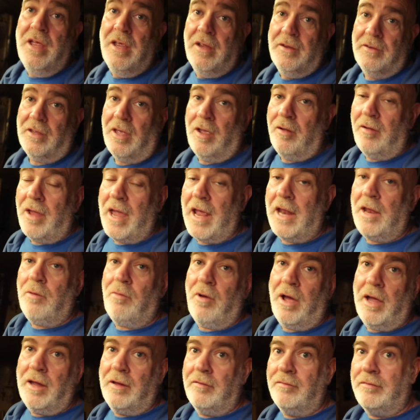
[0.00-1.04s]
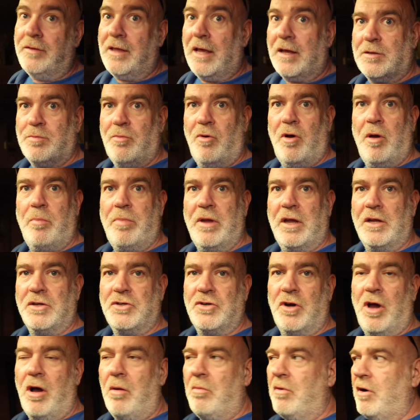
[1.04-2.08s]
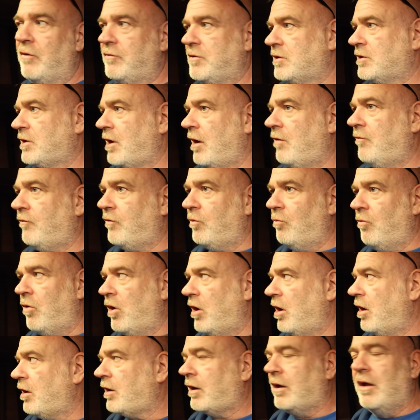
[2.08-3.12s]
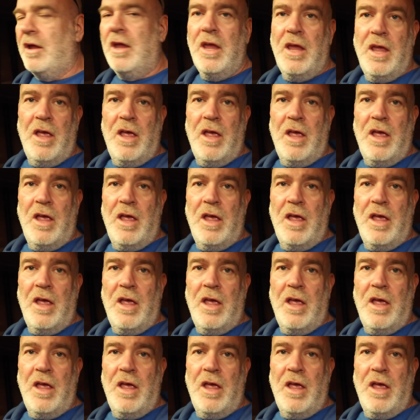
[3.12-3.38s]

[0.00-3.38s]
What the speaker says: So anyway, that's my bit of drama. I've just home from work.